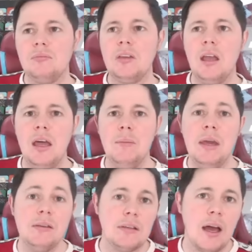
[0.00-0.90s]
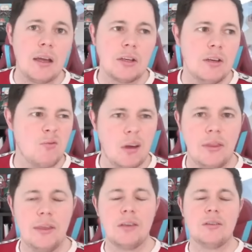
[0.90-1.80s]
Hayden Hackney running
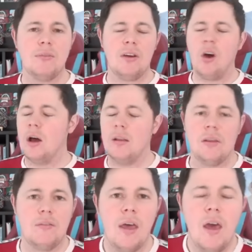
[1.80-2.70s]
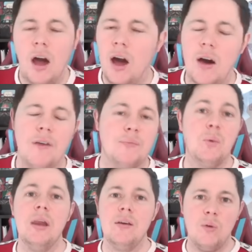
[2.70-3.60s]
things. Whenever
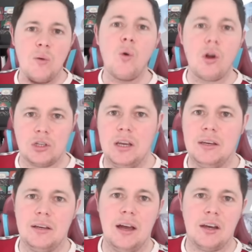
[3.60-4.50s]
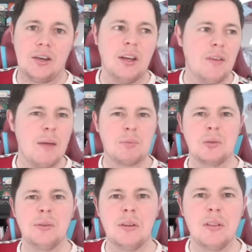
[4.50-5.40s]
I've watched Hayden Hackney, I've
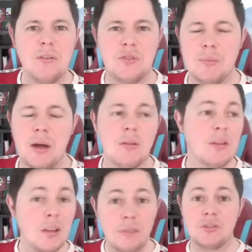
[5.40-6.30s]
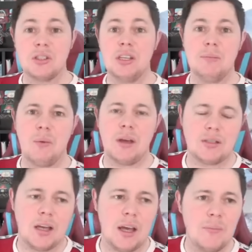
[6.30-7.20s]
absolutely loved him. I would love to see him at West
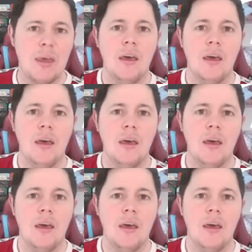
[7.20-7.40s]
Ham.